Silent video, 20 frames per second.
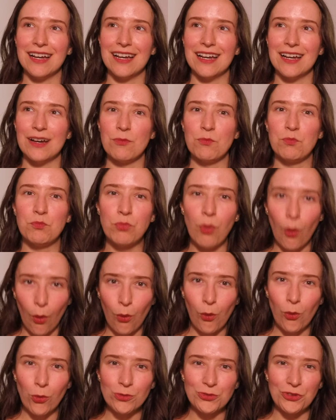
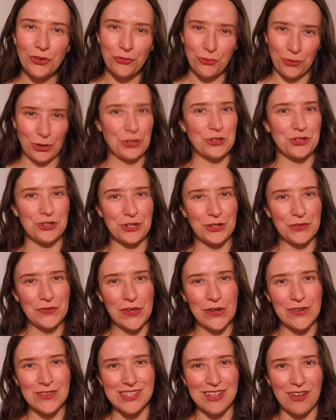bold version of
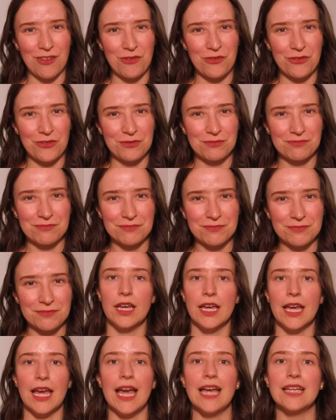yourself.
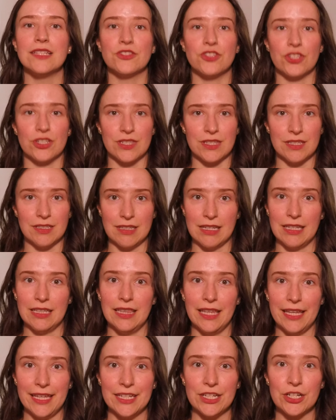And just a day
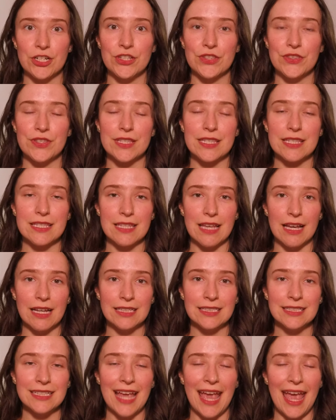later, the
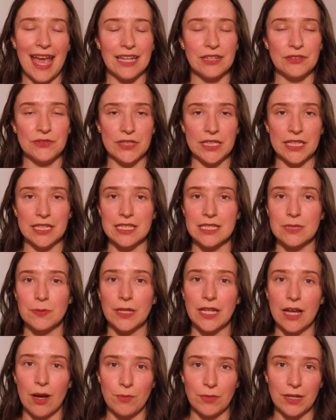Sun and Venus
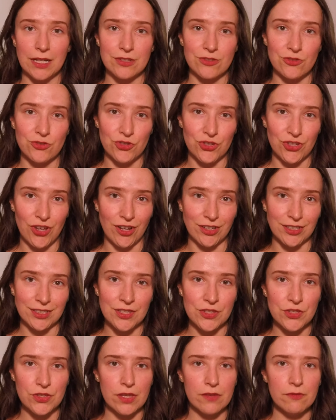become conjunct.
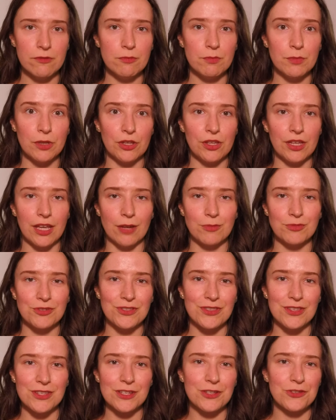So they've been building up
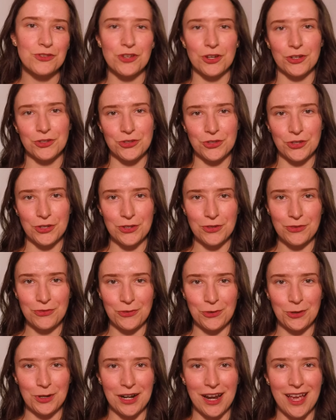to this conjunction
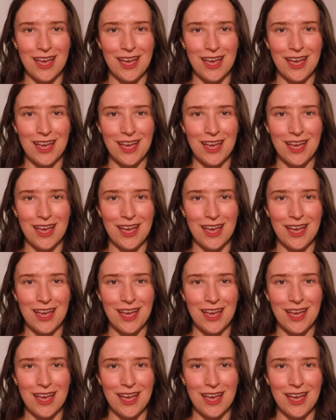for